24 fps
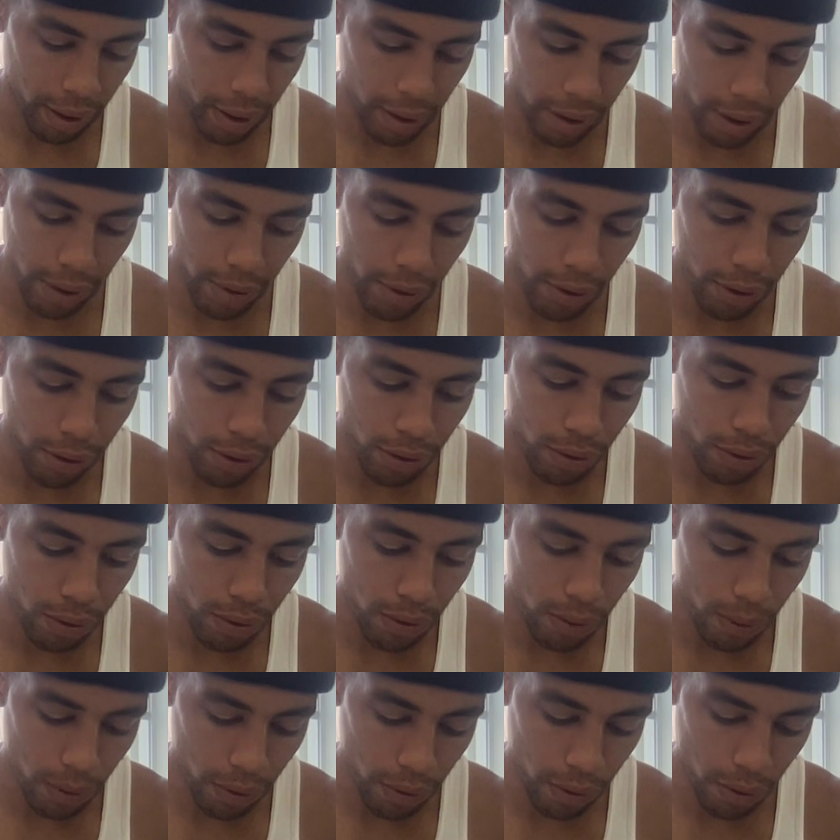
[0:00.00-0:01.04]
neither
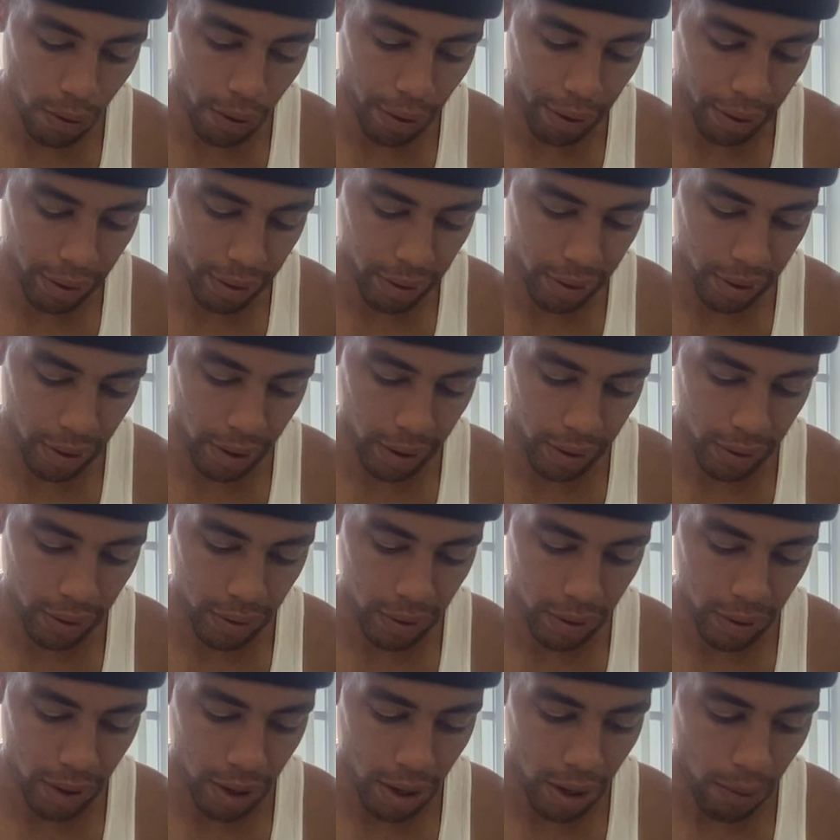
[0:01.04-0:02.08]
you nor your
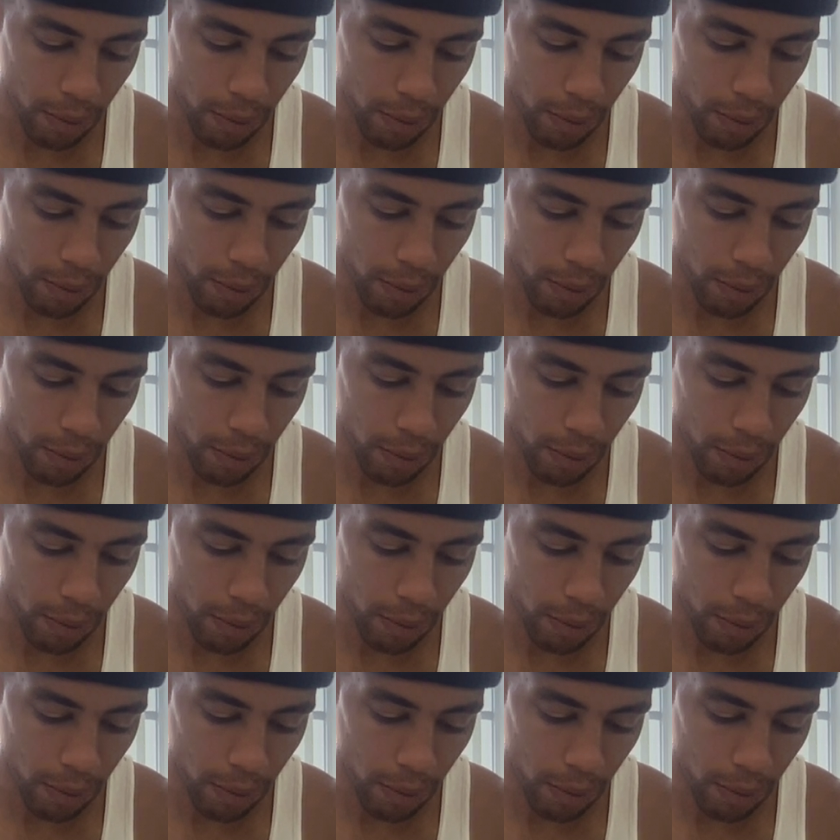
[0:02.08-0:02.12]
sons,